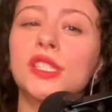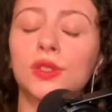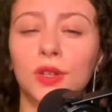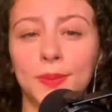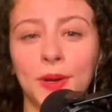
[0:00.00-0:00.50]

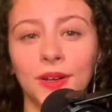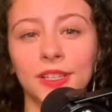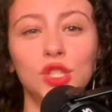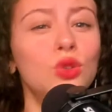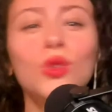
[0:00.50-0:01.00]
third
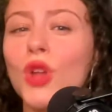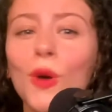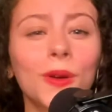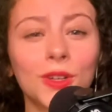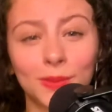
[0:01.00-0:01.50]
parties? You don't know
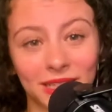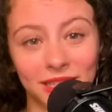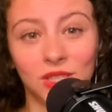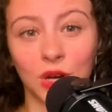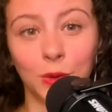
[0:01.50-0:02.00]
where your
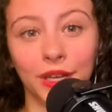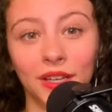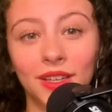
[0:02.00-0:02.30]
money's going.